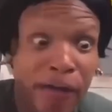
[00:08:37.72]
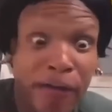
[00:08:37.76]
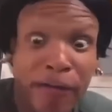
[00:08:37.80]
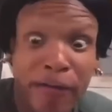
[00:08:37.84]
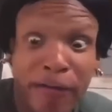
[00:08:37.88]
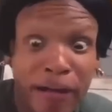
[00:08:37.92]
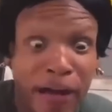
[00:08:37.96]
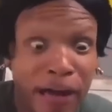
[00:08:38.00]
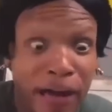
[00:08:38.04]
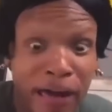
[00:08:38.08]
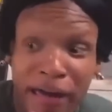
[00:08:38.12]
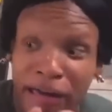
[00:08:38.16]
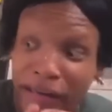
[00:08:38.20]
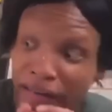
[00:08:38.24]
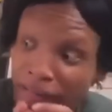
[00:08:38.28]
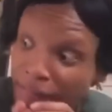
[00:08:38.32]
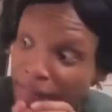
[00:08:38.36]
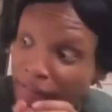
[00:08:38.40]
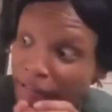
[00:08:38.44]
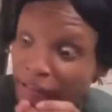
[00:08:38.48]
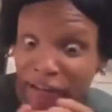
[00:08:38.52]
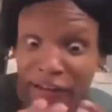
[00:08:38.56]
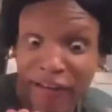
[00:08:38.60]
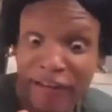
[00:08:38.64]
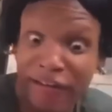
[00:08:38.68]
Oh, okay.
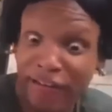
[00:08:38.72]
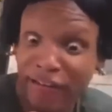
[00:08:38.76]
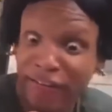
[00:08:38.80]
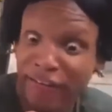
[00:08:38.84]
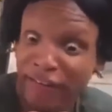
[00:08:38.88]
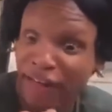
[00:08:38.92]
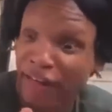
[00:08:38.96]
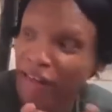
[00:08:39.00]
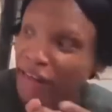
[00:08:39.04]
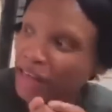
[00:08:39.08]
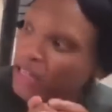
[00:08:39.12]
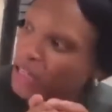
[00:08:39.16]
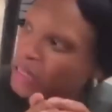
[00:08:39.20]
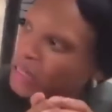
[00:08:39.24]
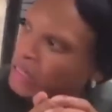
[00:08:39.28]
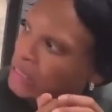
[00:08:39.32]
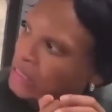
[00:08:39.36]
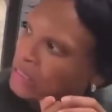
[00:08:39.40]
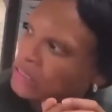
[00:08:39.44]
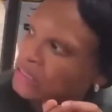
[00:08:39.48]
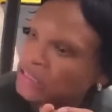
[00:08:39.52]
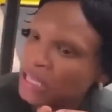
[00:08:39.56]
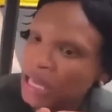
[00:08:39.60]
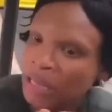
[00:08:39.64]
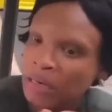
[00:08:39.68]
Oh, okay.
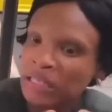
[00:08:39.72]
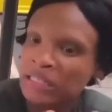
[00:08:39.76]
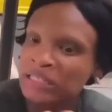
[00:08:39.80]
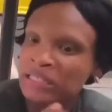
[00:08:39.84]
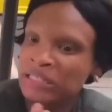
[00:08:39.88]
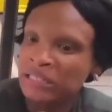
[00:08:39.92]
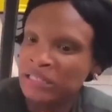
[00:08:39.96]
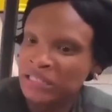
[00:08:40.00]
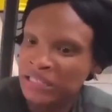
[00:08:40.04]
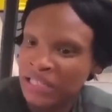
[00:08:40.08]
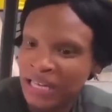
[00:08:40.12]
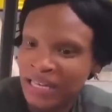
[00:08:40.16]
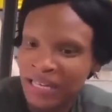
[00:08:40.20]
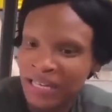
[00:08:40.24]
So this,